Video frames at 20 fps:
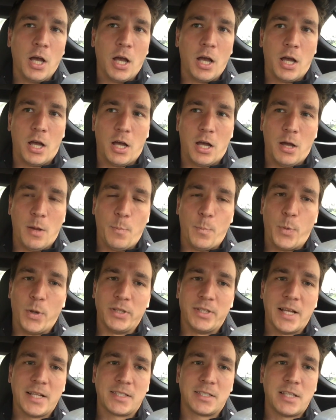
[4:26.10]

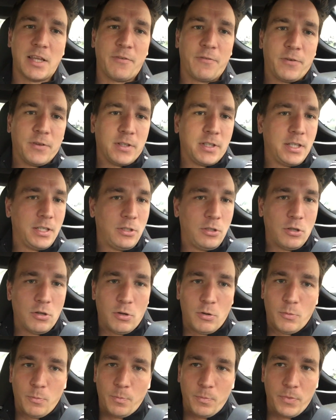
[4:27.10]
But that's definitely,
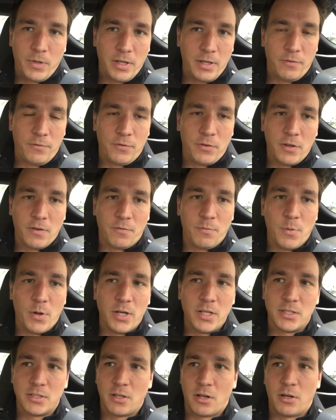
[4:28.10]
if
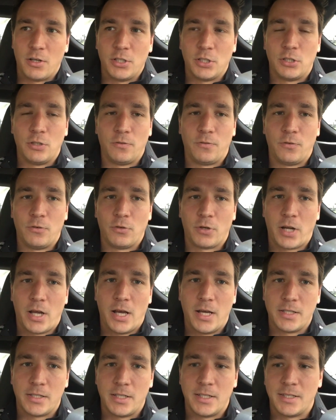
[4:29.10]
money's not an issue for you
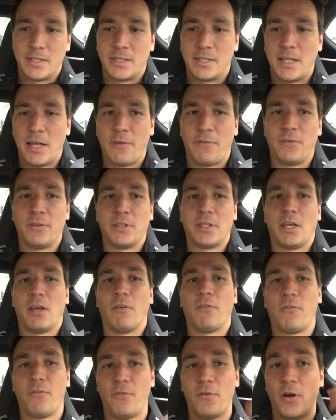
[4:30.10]
guys, it's definitely a
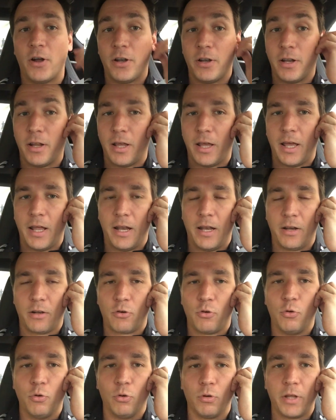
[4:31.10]
fun and
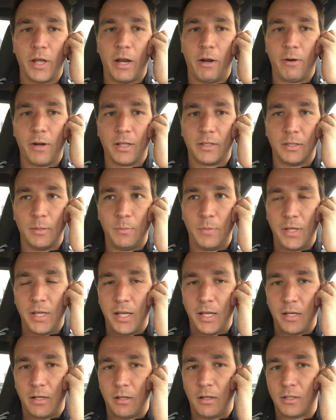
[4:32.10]
cool area to be
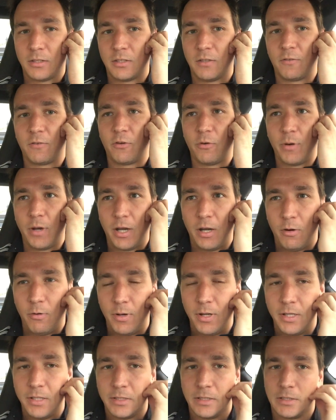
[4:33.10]
in. Lots of
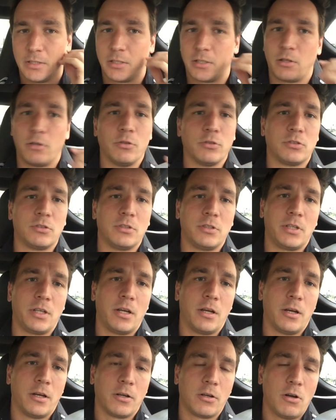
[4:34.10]
greeneries, it's close
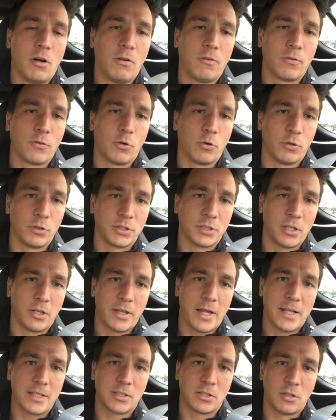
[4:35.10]
to golf course, all
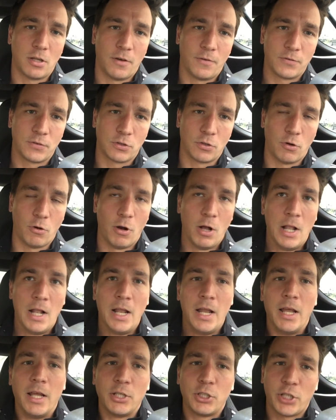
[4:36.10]
that stuff. So
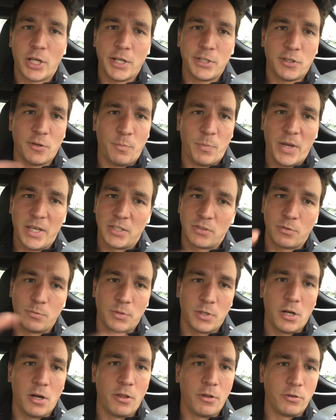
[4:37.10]
change of pace from
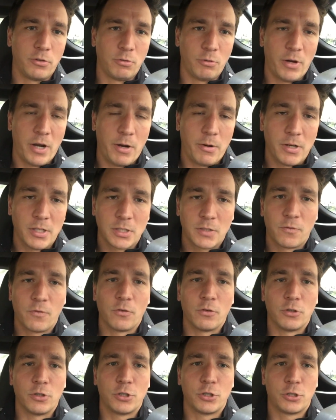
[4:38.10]
the other two areas
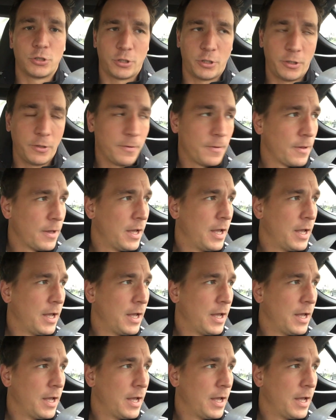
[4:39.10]
for sure.